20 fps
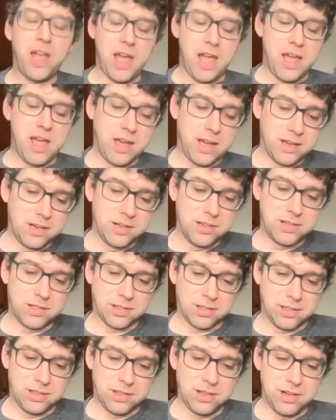And
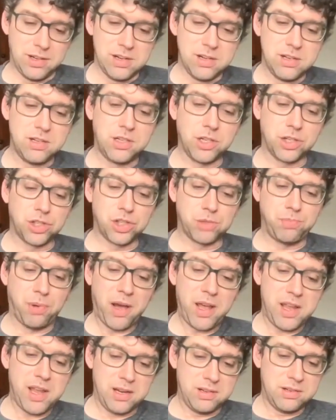
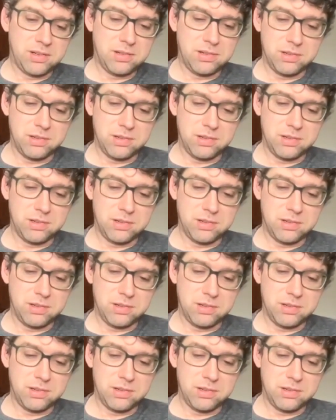despite,